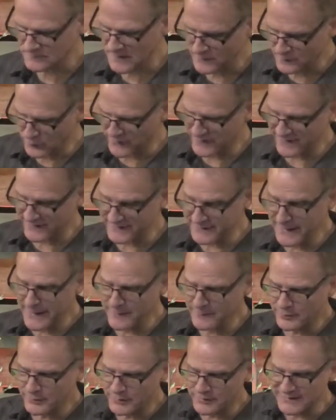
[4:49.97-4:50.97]
for the
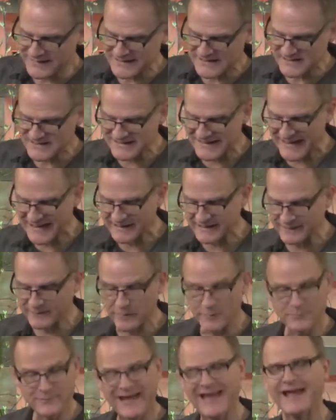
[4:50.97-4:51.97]
number is that of a
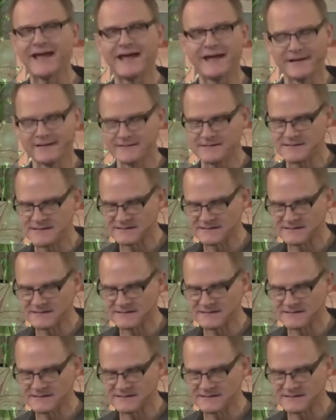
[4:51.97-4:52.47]
man